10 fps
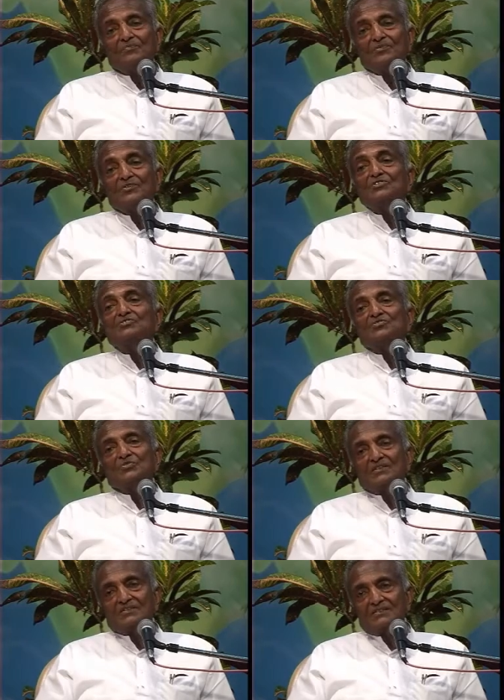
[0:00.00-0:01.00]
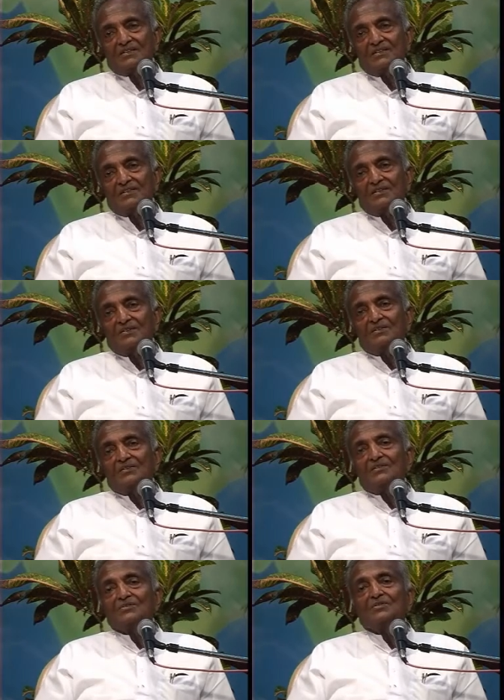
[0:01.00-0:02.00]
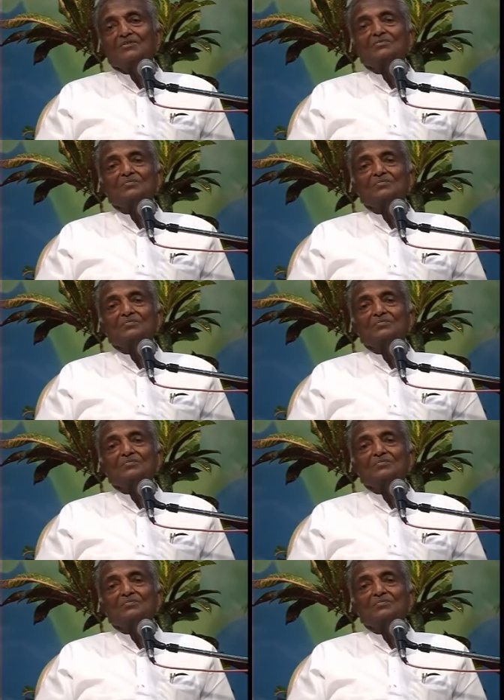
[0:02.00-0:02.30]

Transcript: rituals those